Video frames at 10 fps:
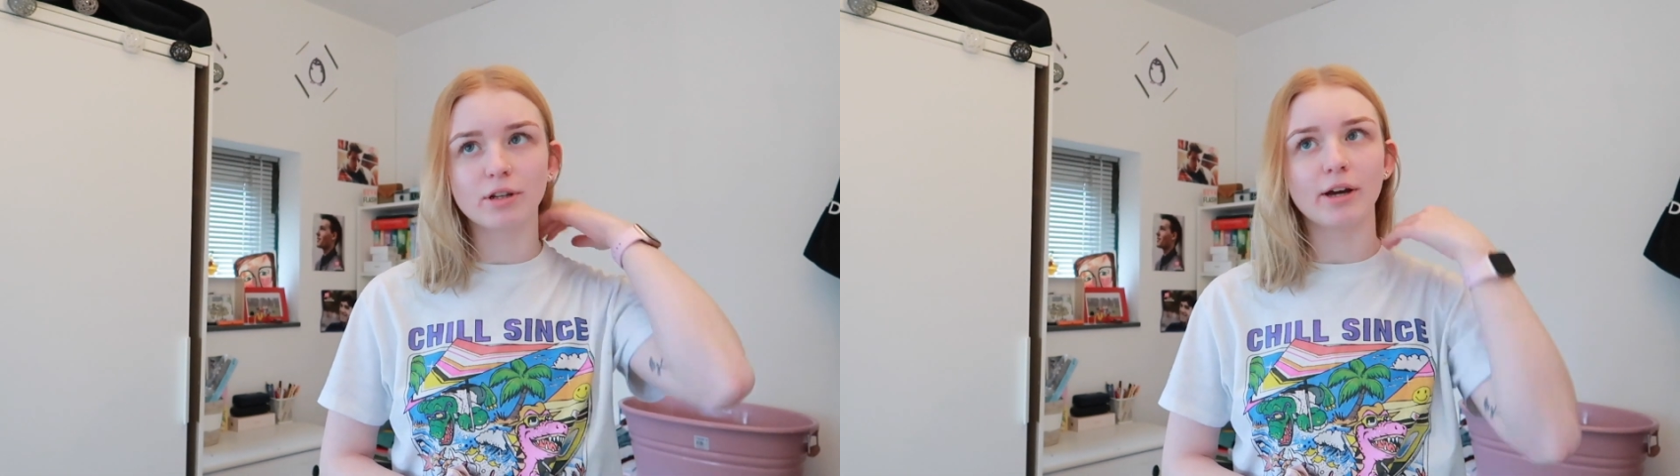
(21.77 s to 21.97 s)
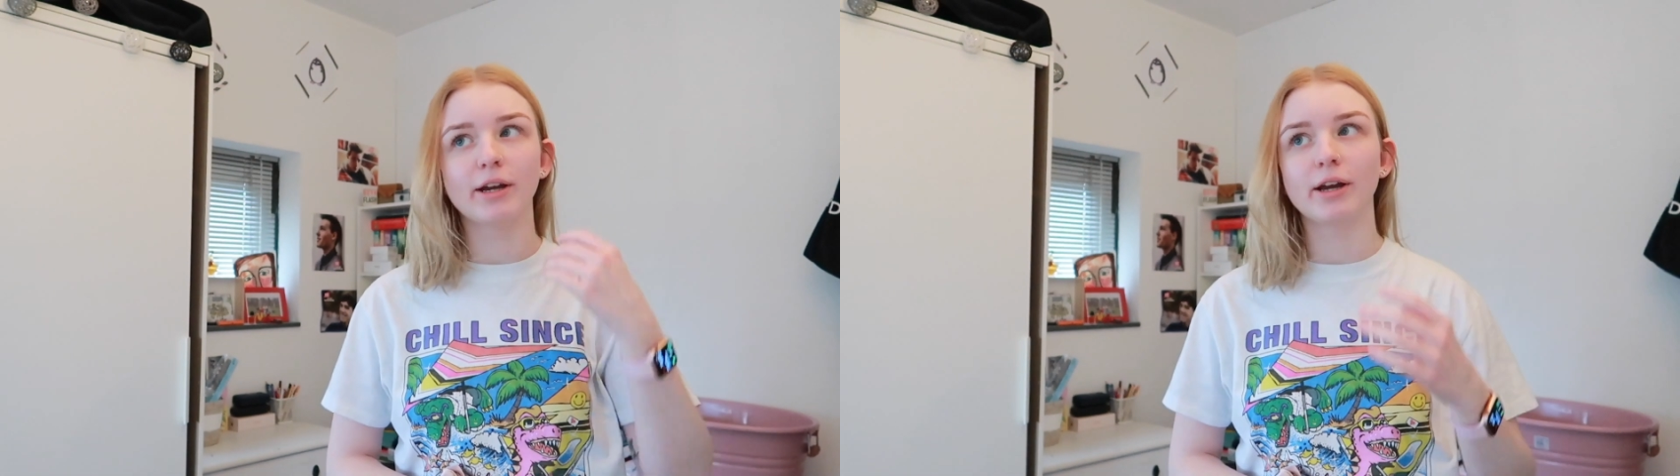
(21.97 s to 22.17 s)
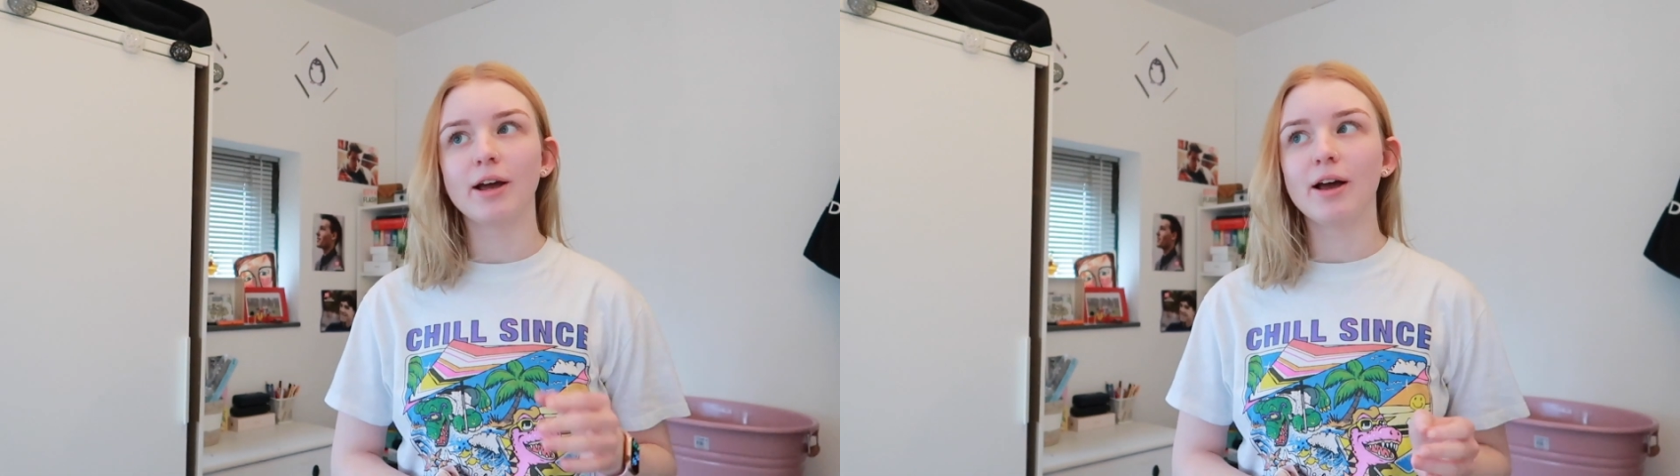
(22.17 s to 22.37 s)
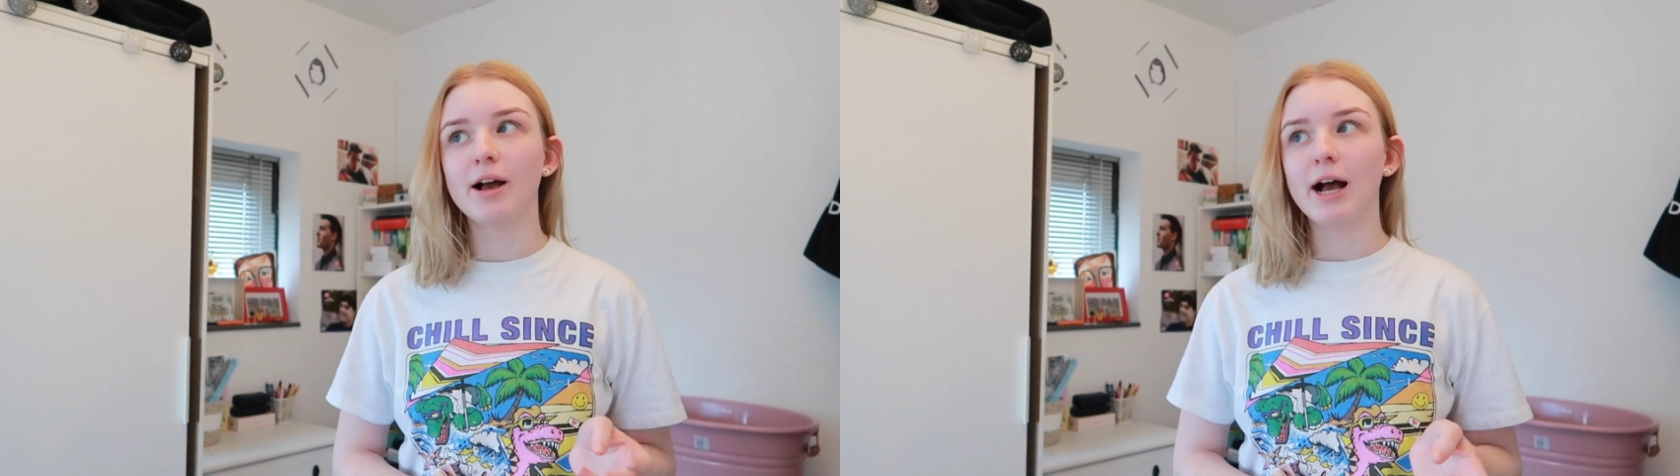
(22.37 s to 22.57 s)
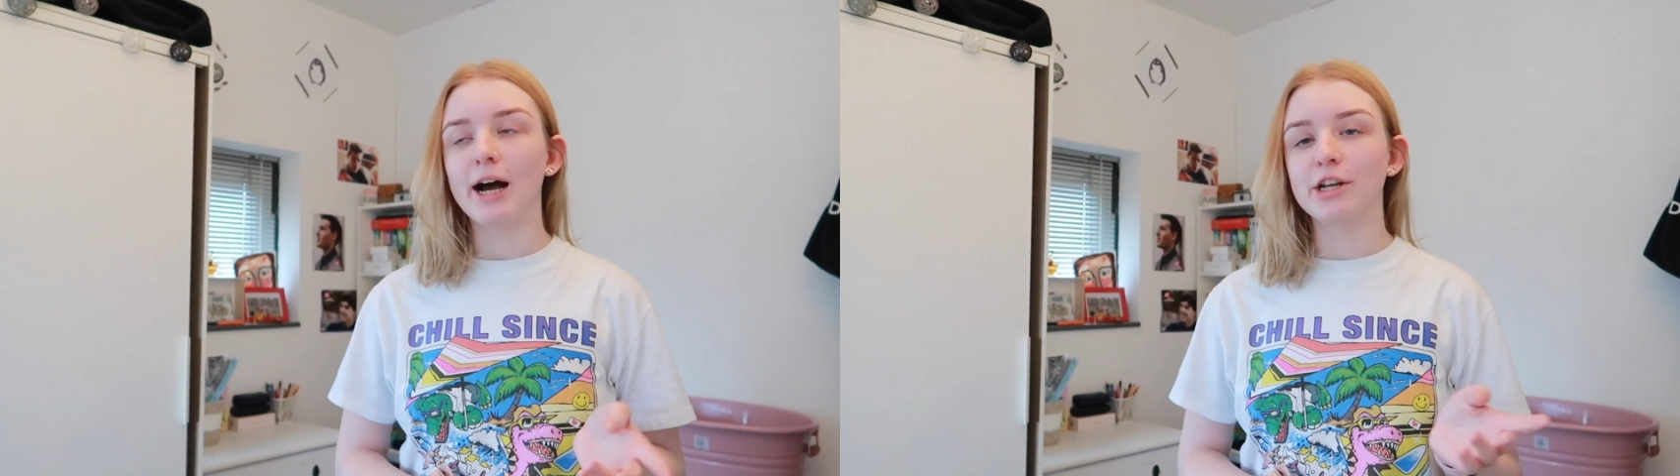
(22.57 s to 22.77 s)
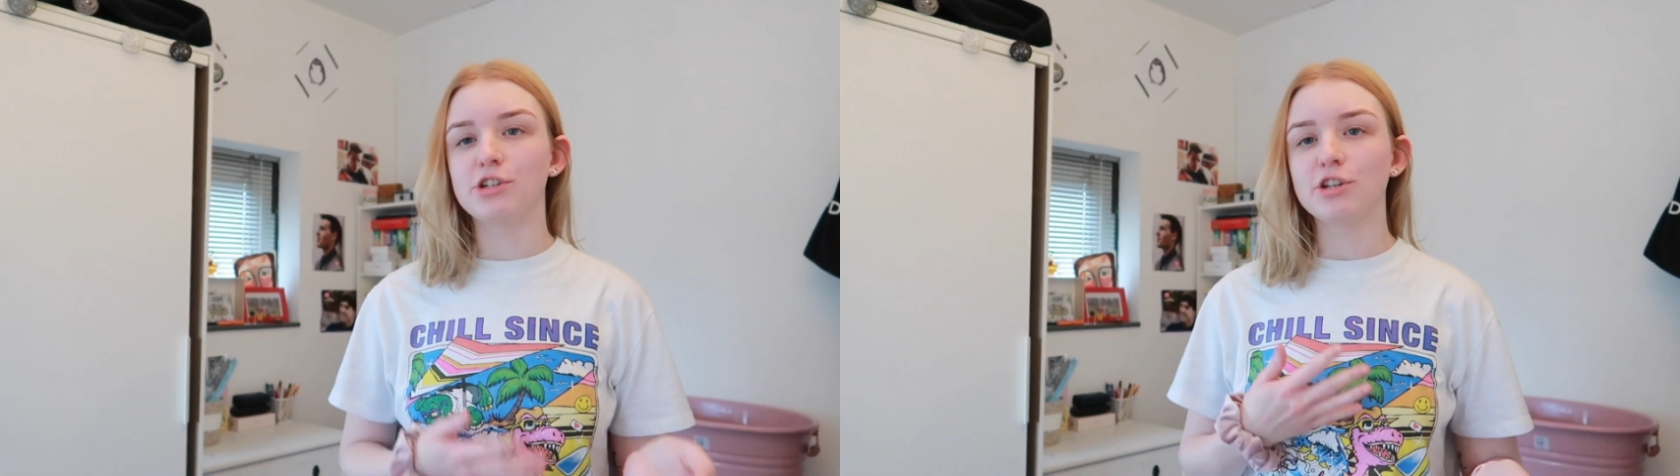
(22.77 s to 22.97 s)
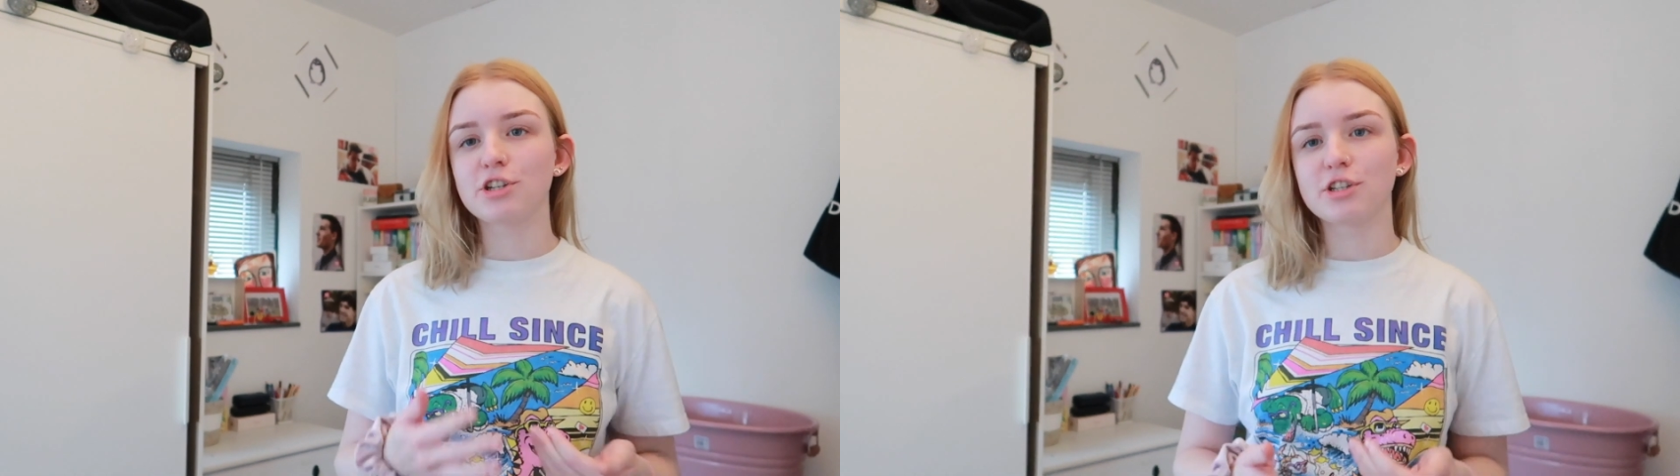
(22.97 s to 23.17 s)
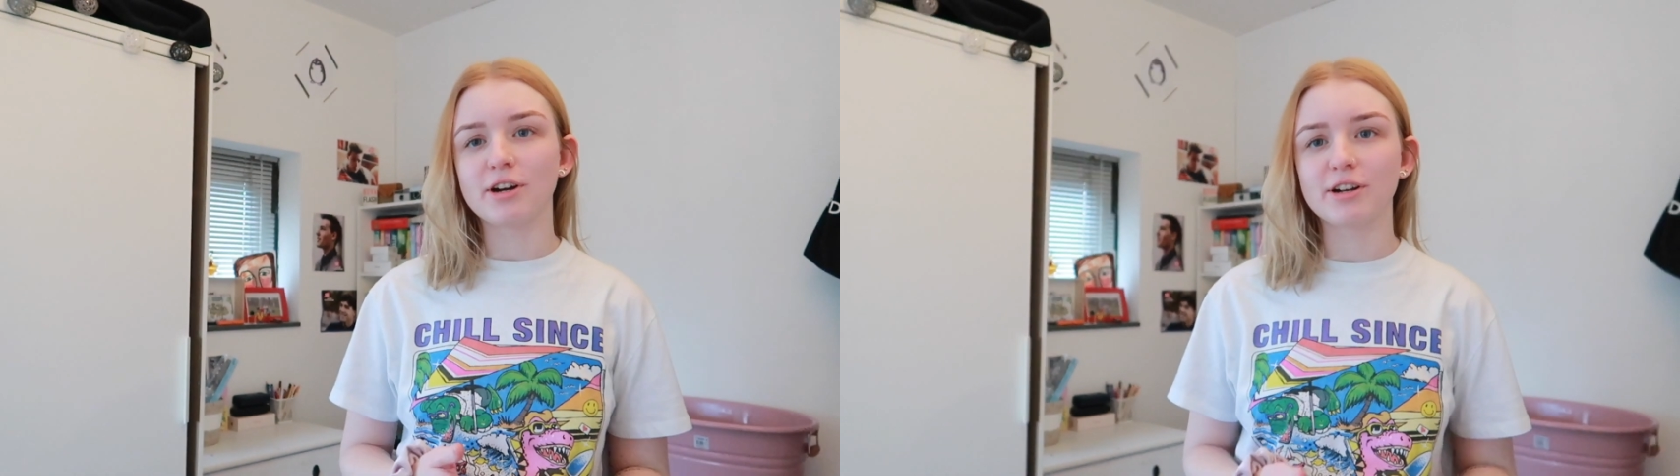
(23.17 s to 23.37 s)
Like, I
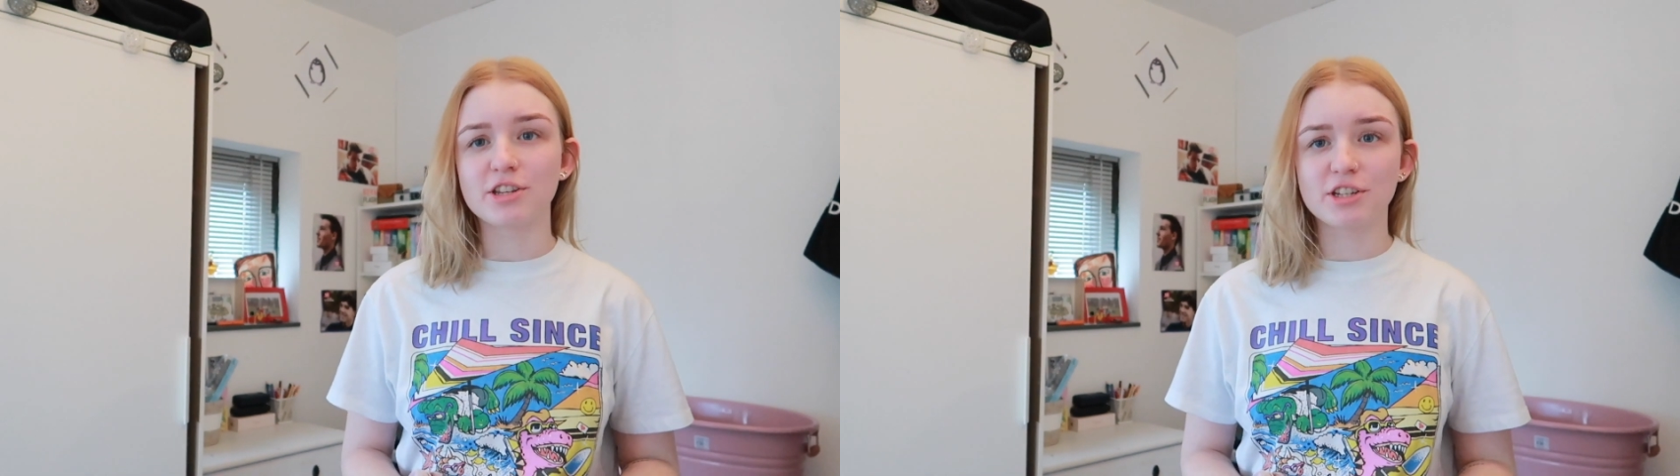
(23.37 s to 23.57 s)
just started